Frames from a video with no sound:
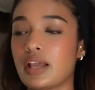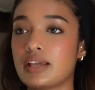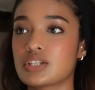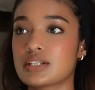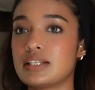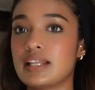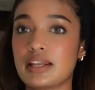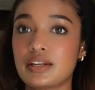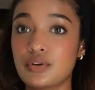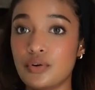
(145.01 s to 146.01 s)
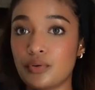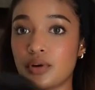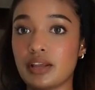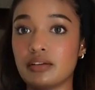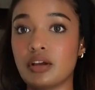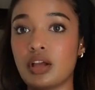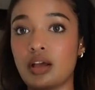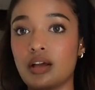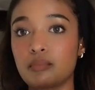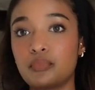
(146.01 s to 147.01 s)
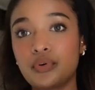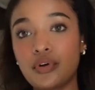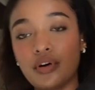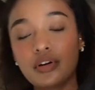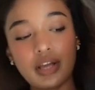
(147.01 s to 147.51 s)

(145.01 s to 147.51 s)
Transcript: just let it go and put on